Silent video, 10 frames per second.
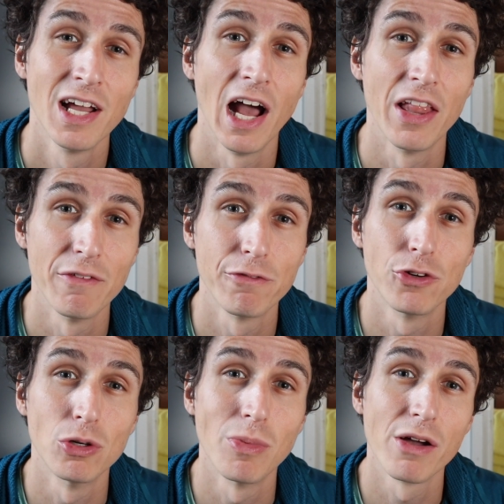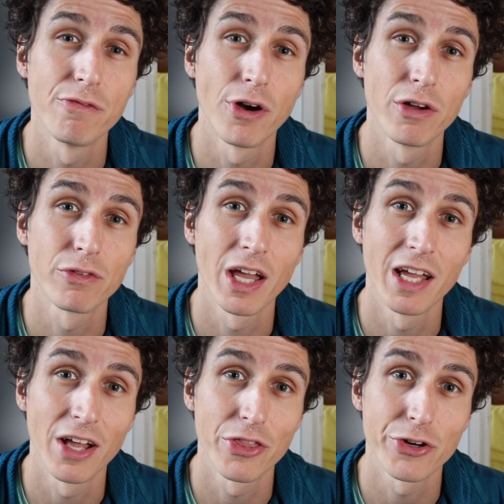and then
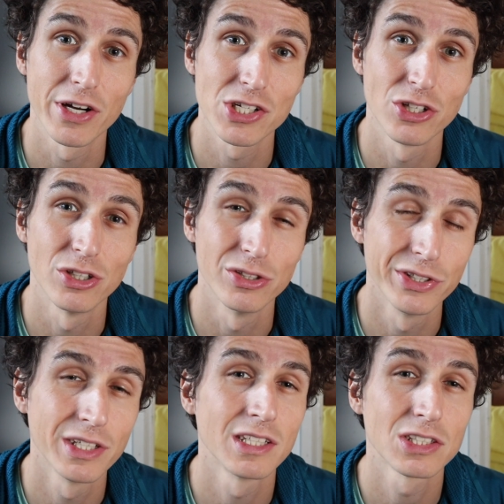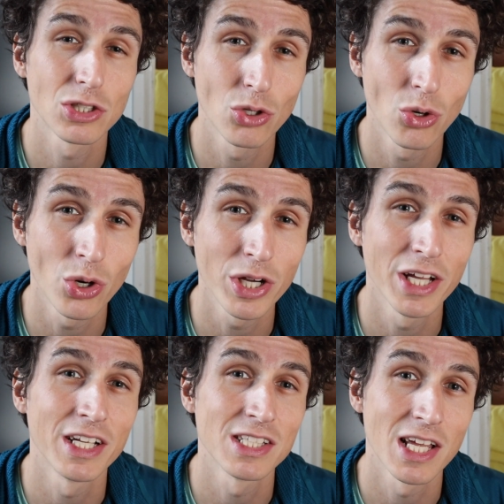4x5k at threshold. It's quite
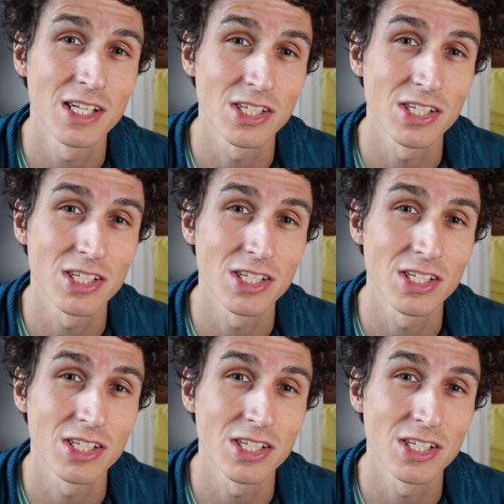an intense